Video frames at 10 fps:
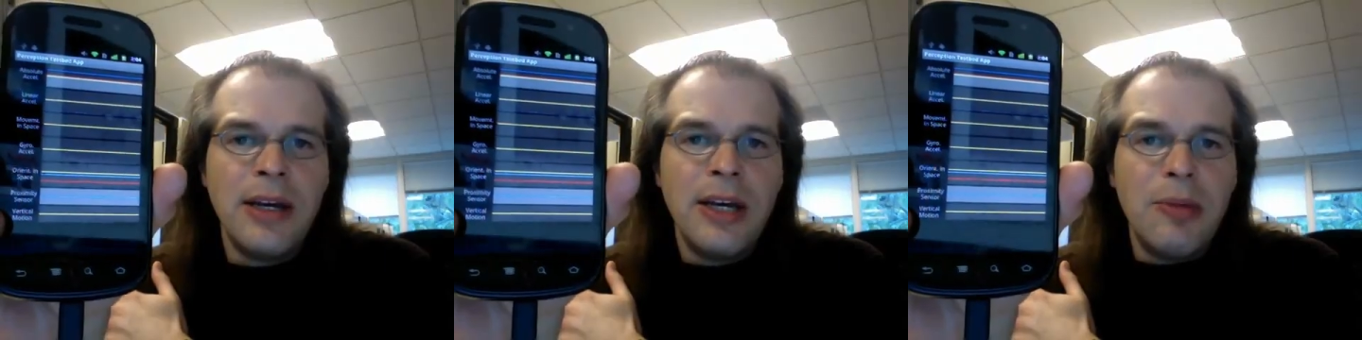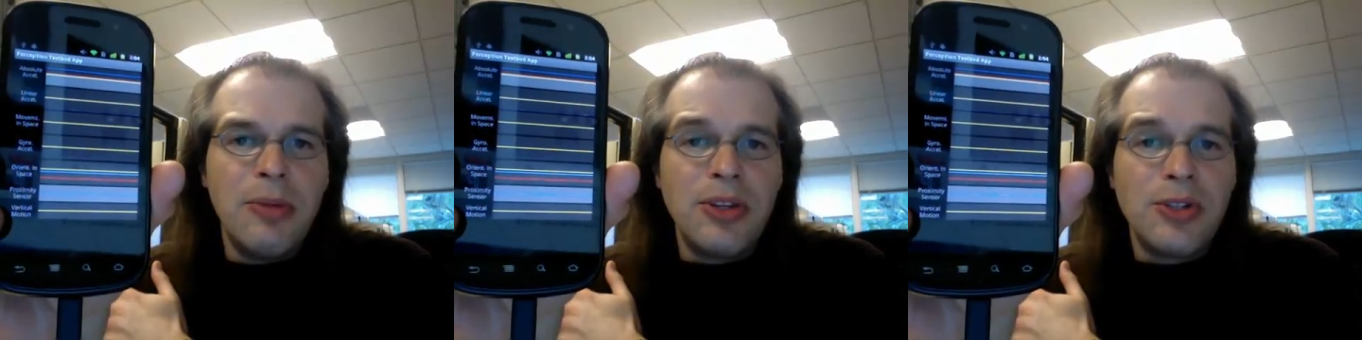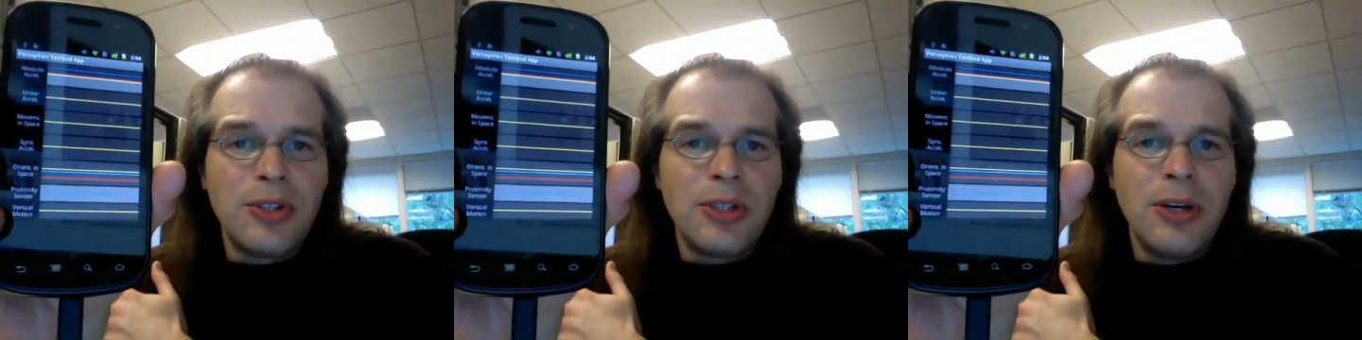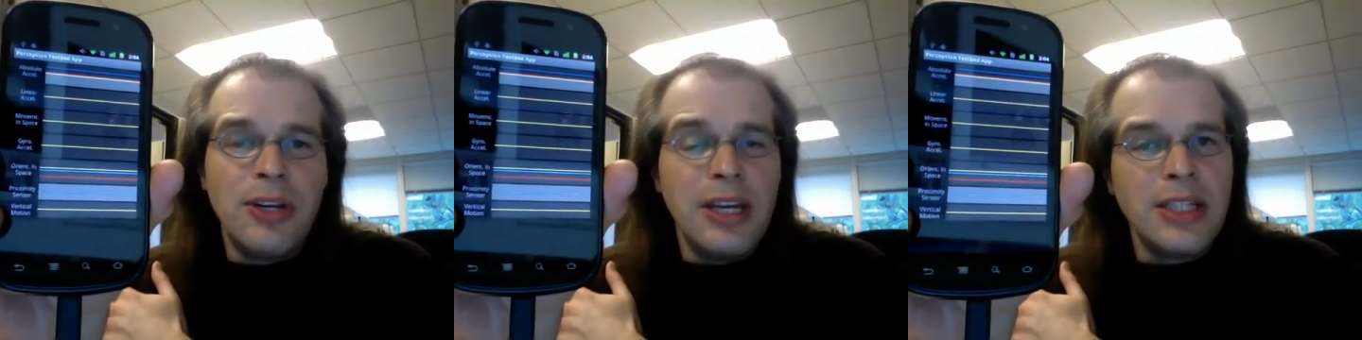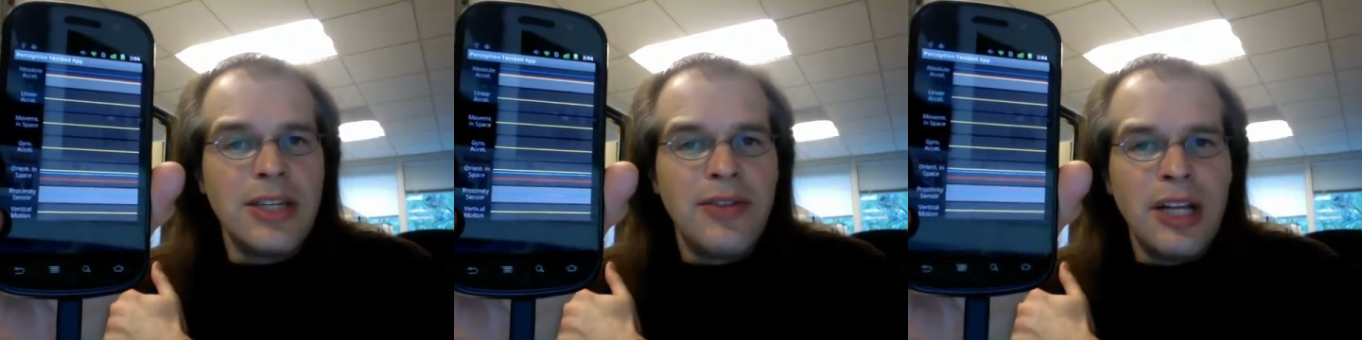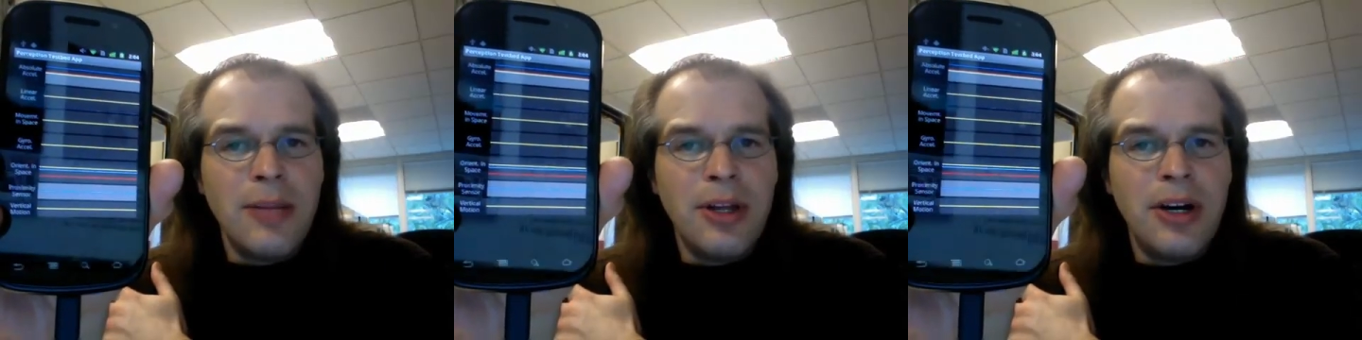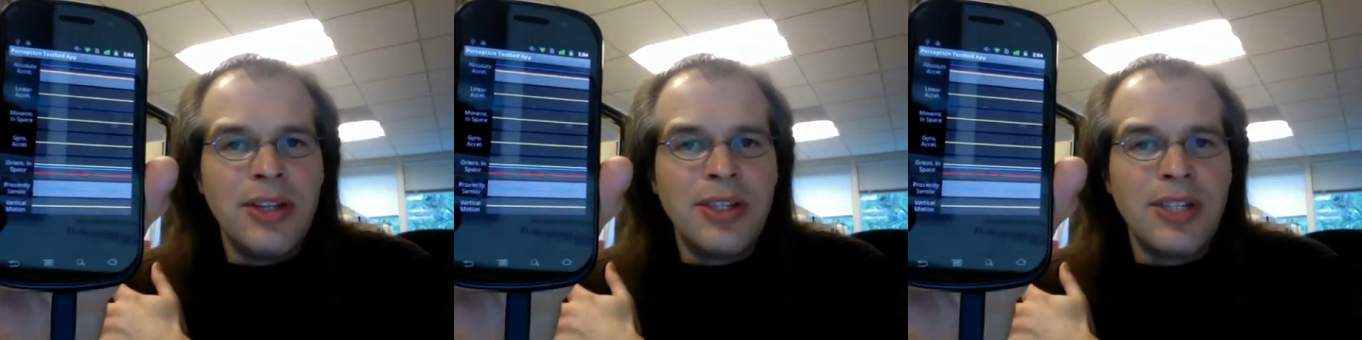but the source code is available
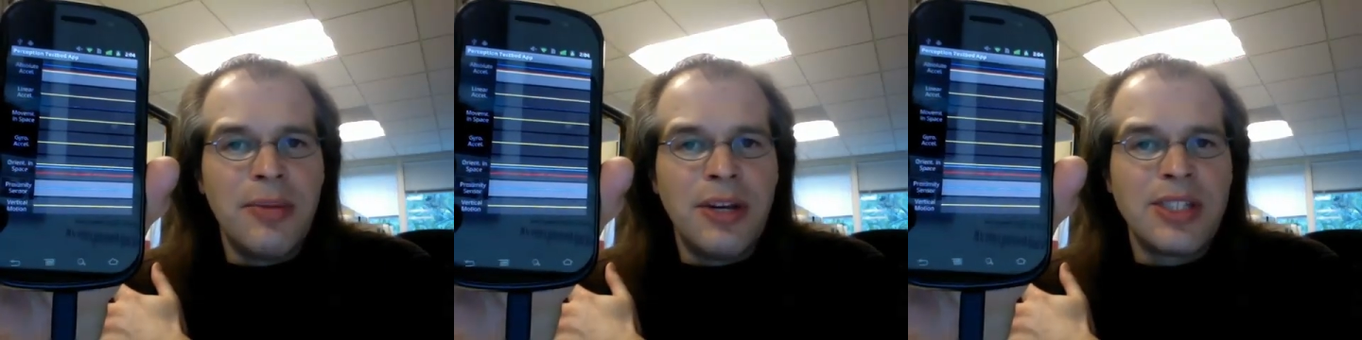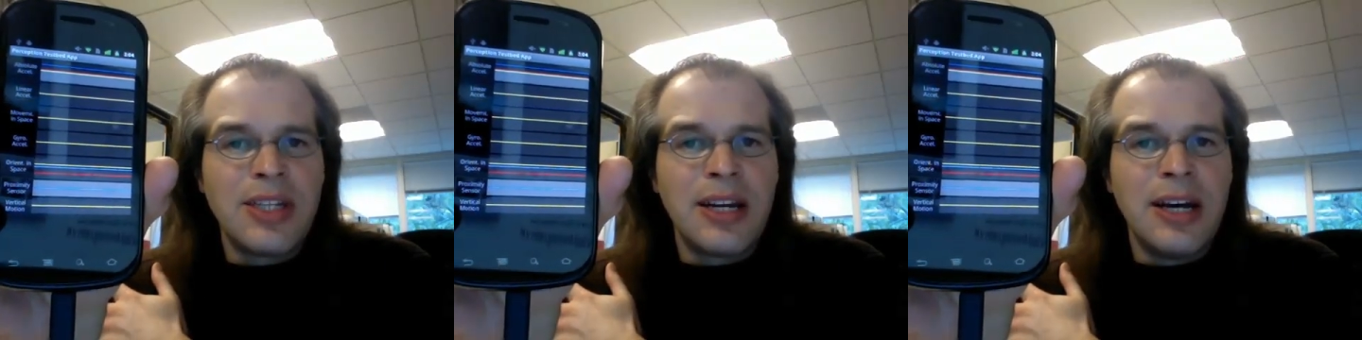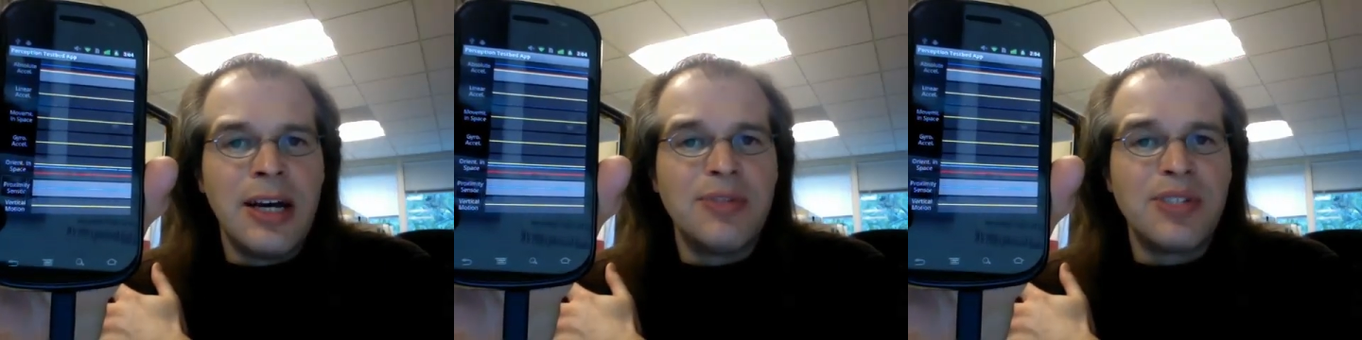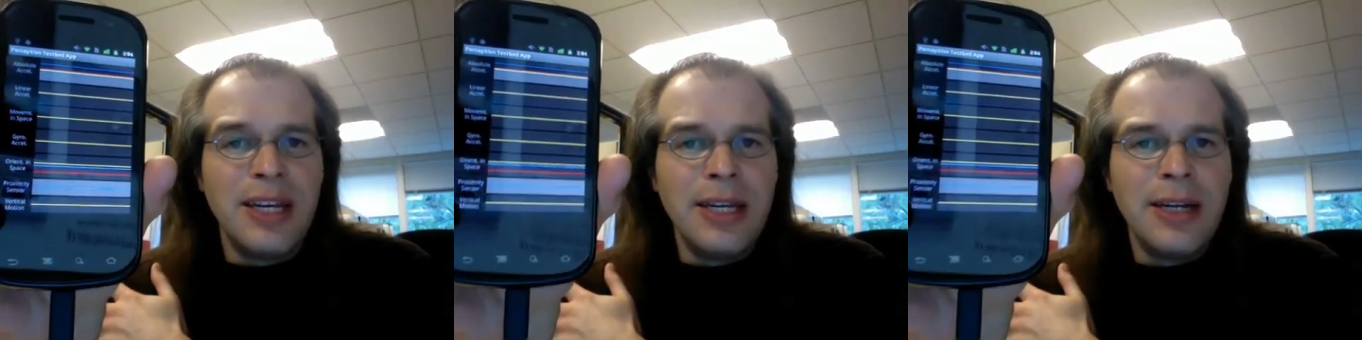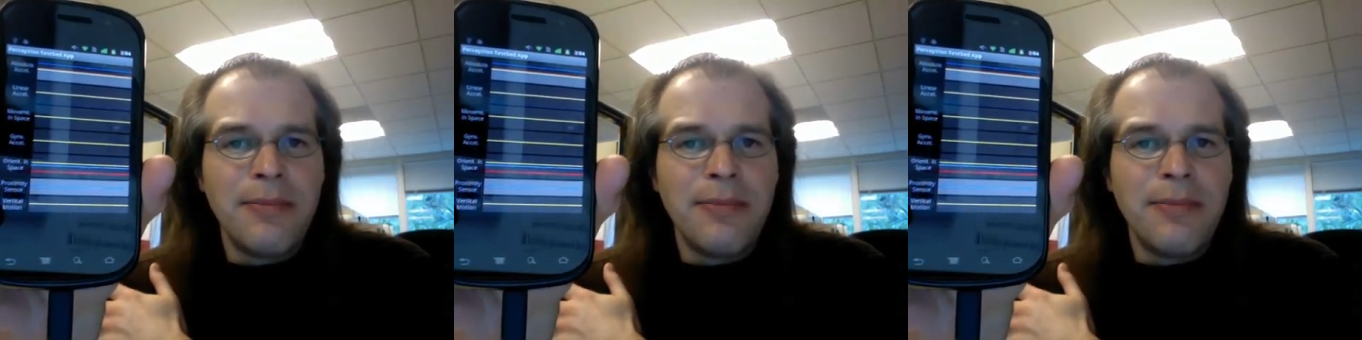on the cellbots dot com site,